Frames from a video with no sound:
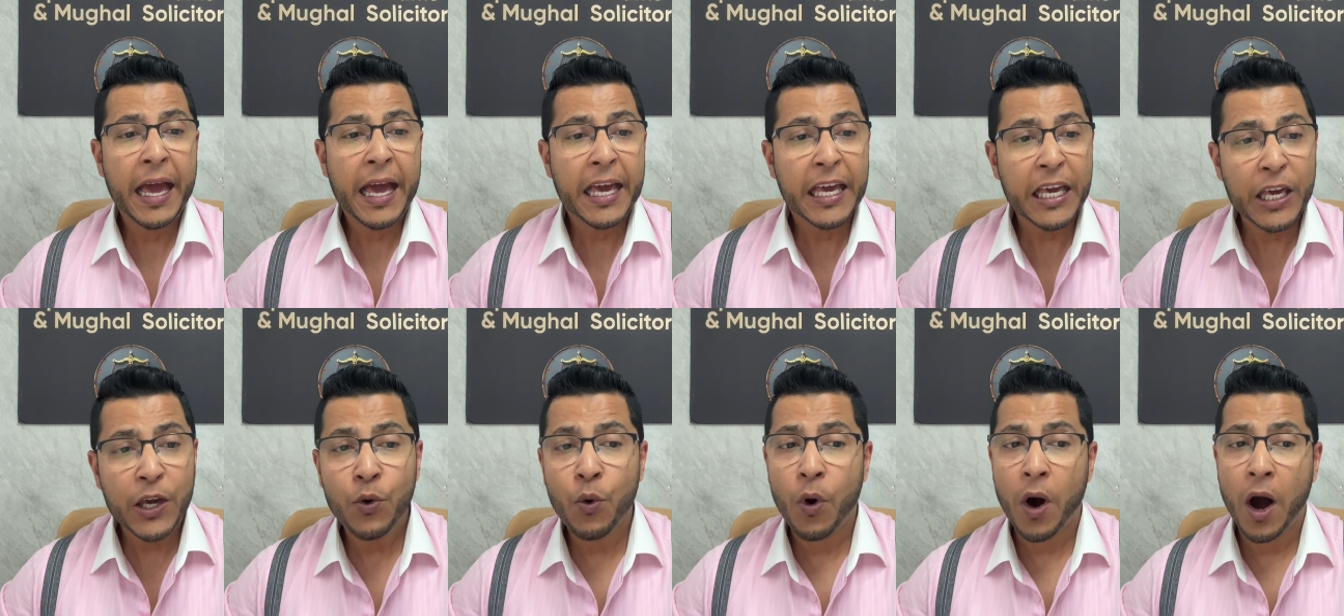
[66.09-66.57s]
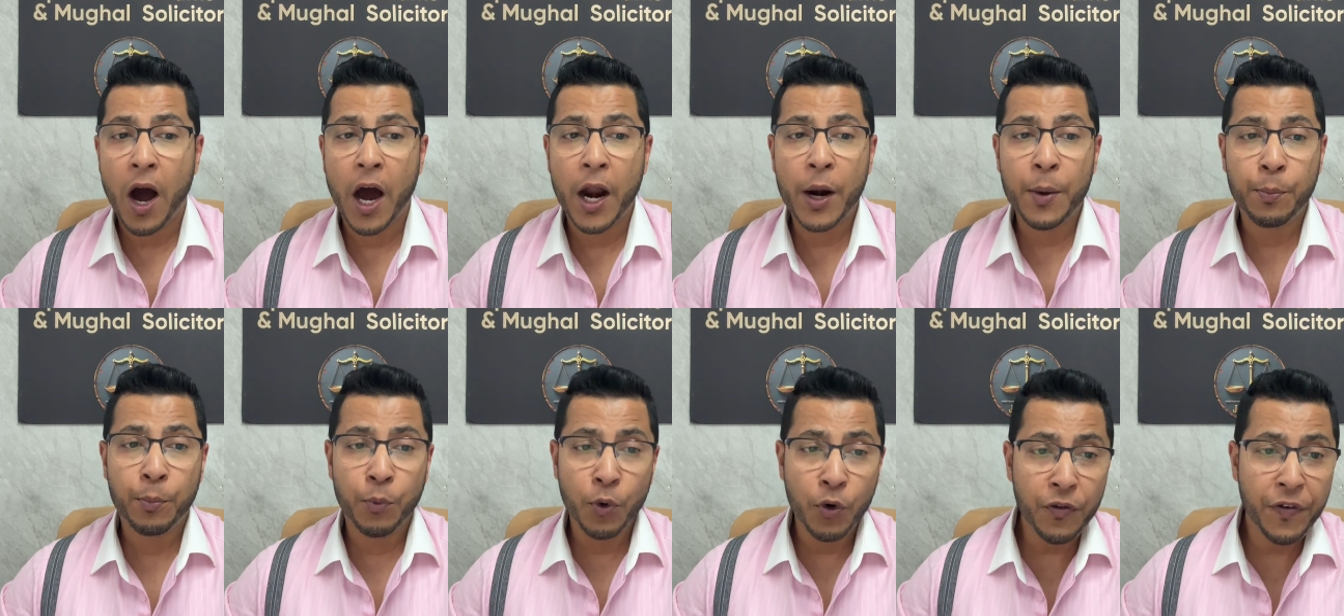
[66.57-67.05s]
you
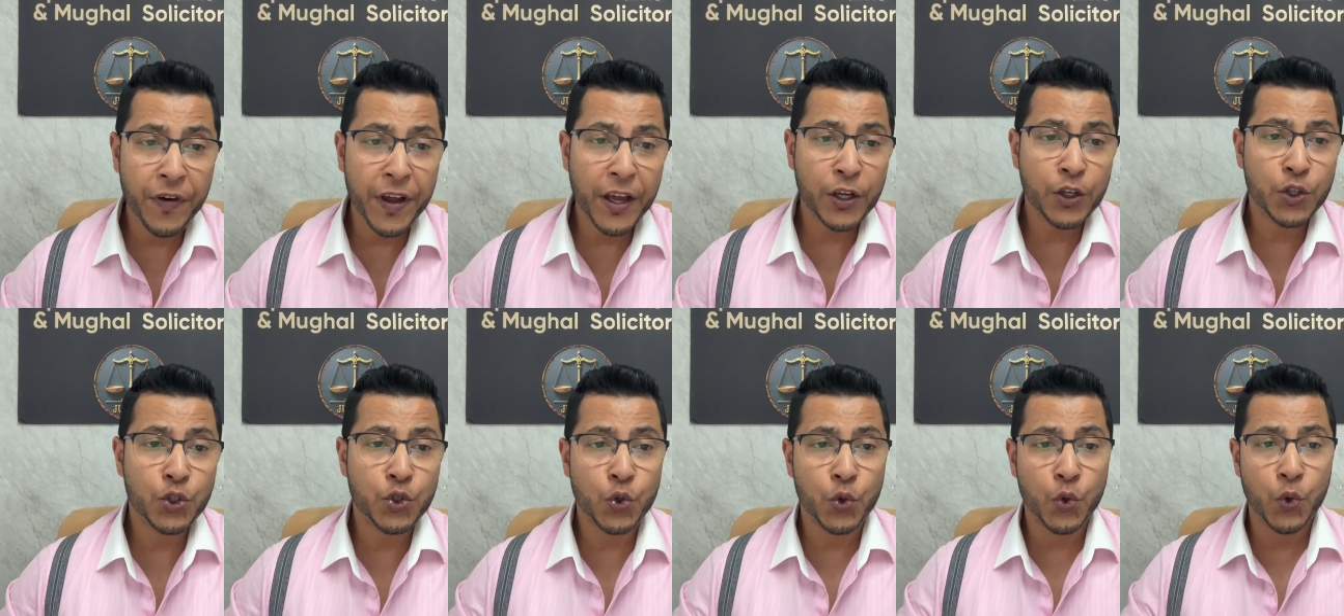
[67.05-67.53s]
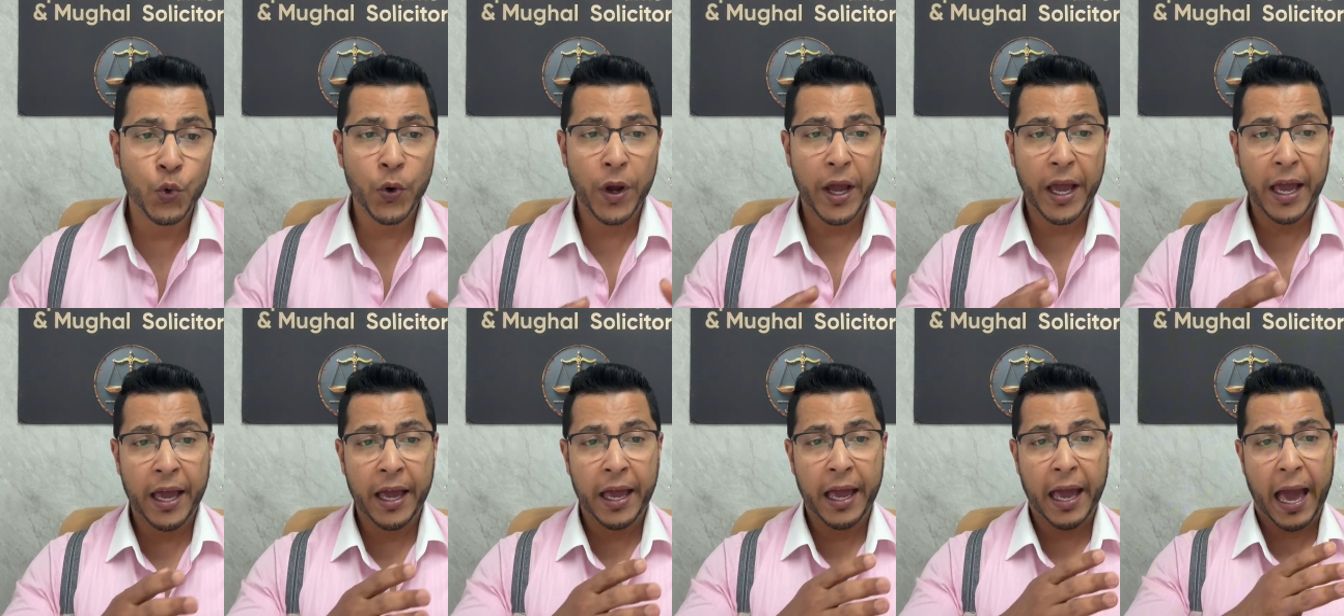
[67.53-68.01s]
are moving to
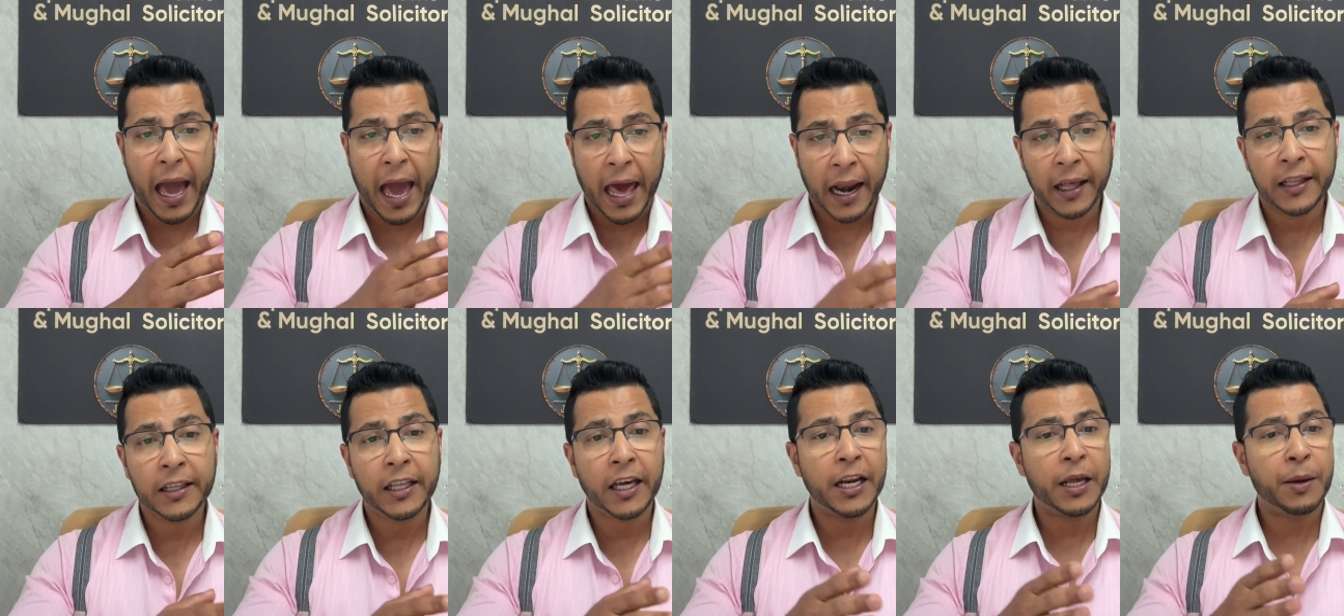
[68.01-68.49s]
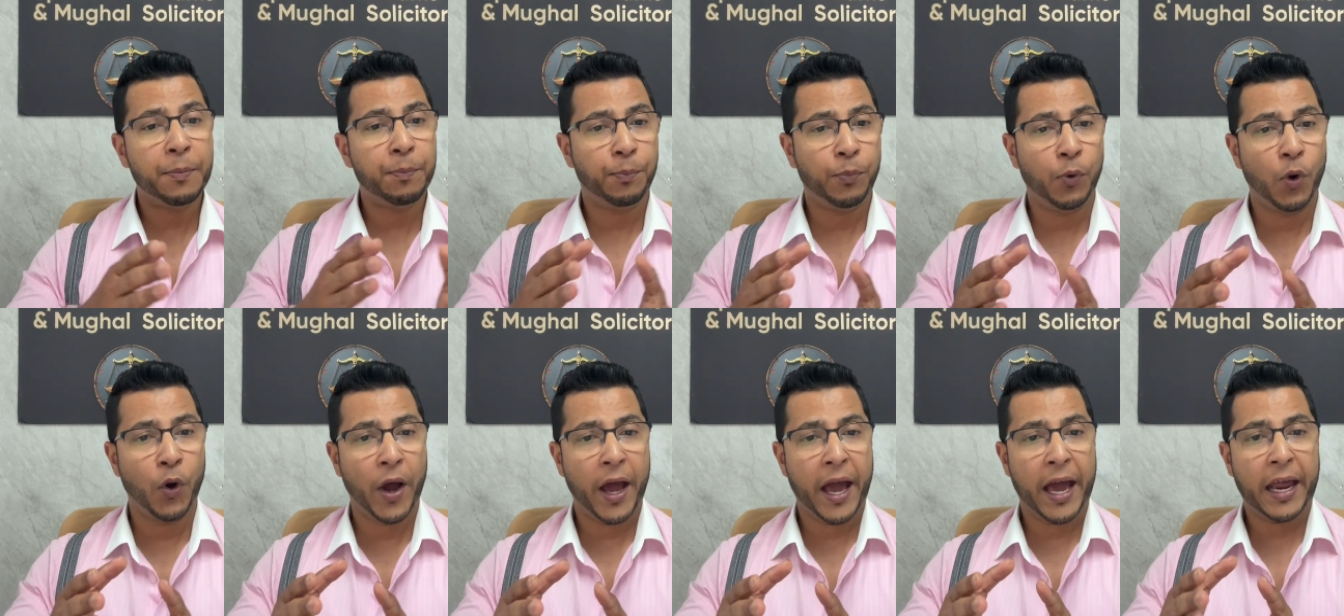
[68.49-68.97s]
another
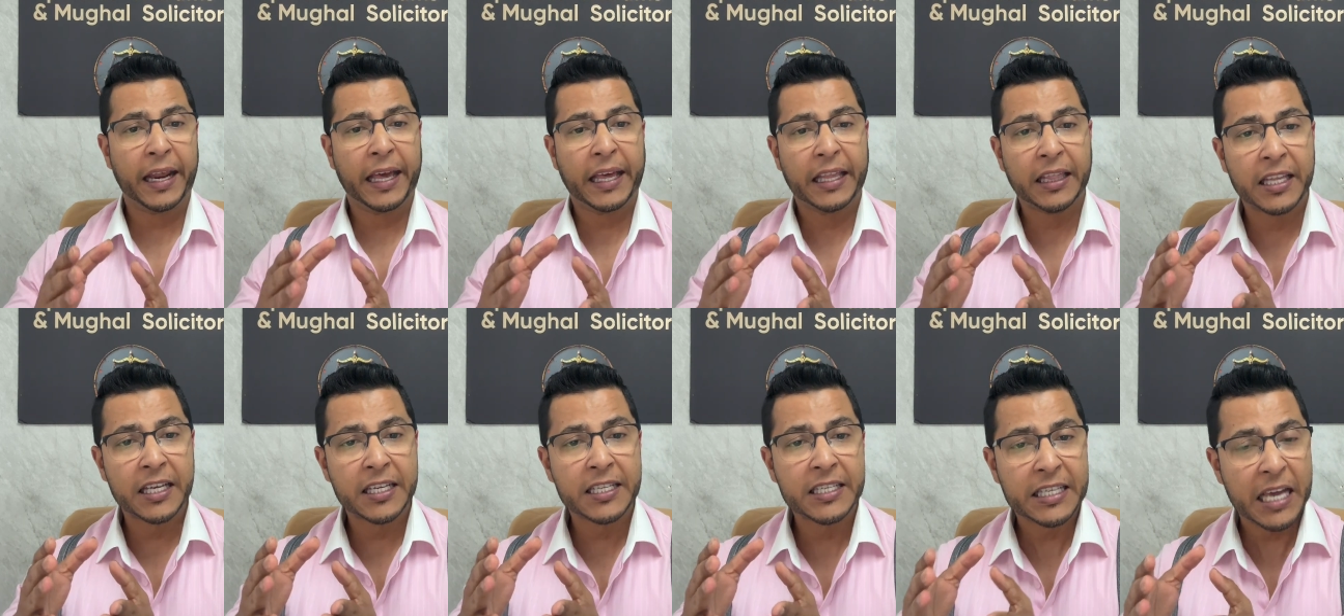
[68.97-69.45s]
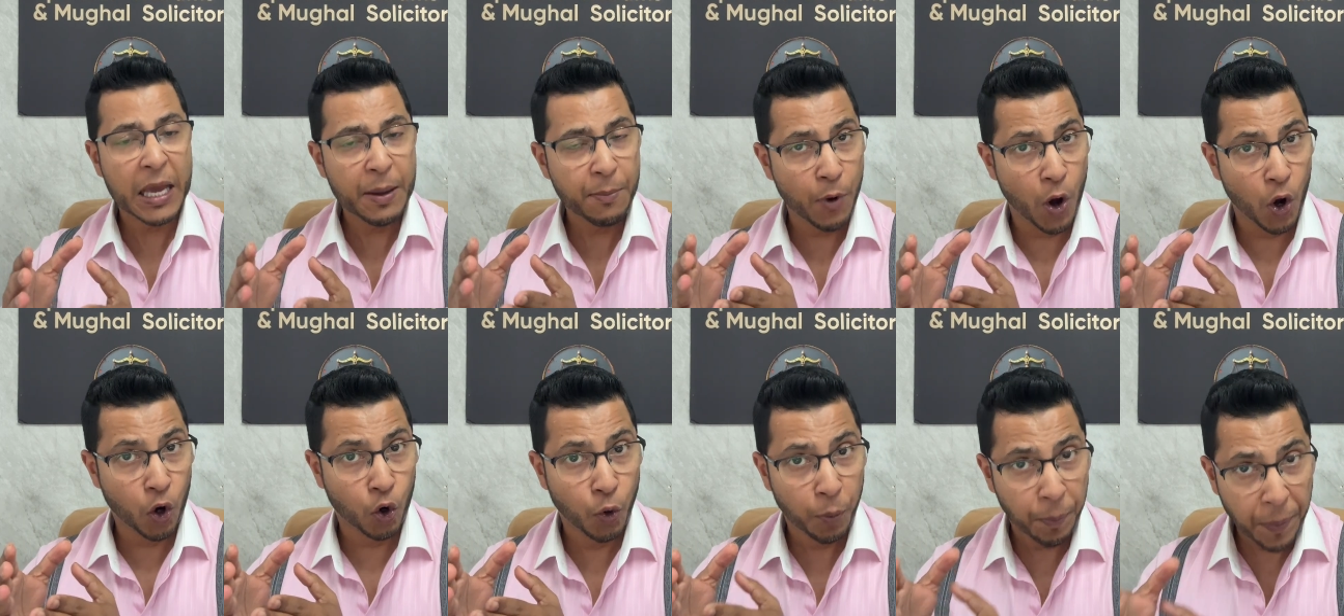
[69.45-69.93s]
employer in the same
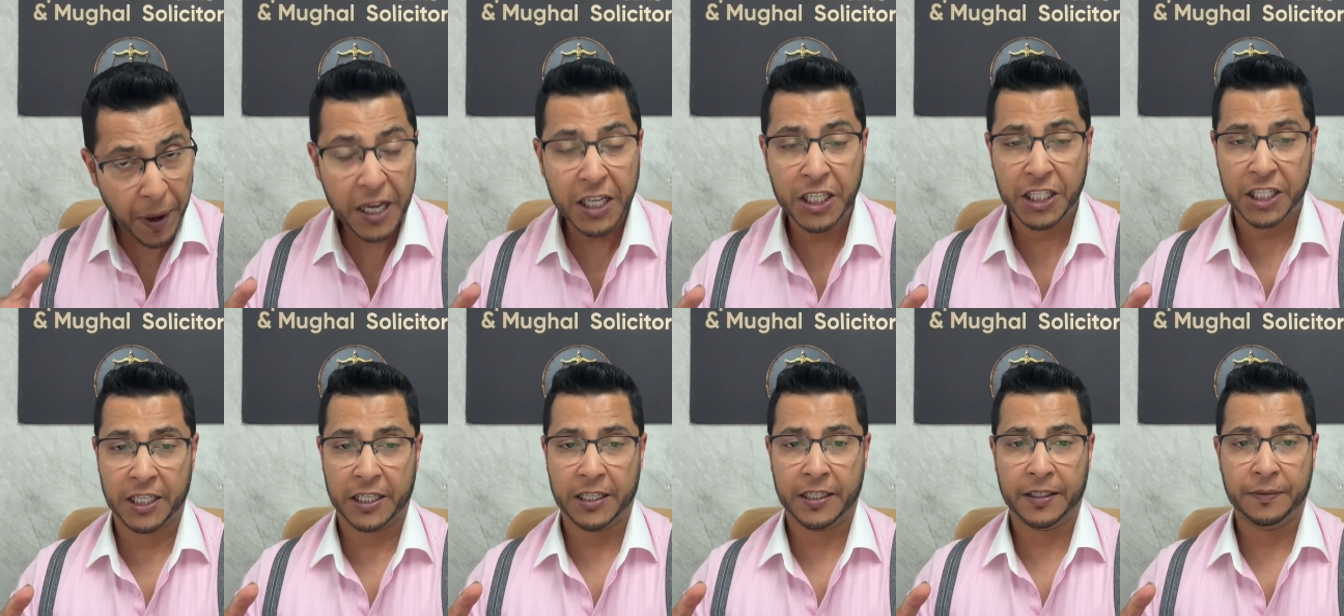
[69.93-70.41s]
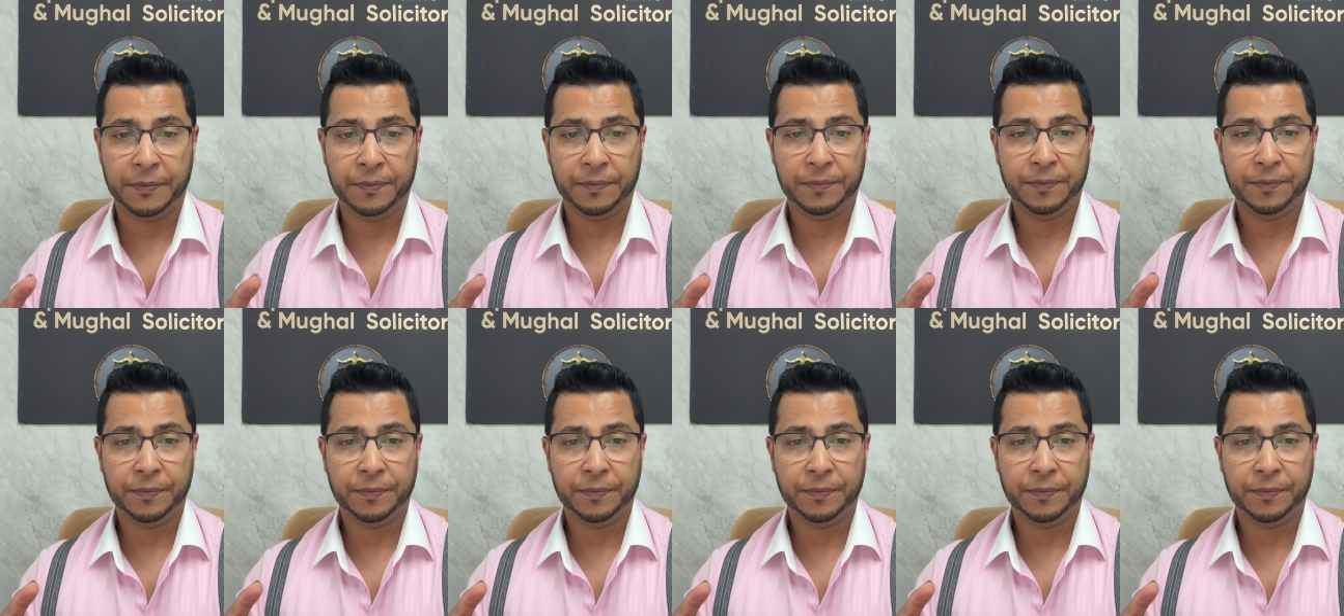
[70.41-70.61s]
occupation,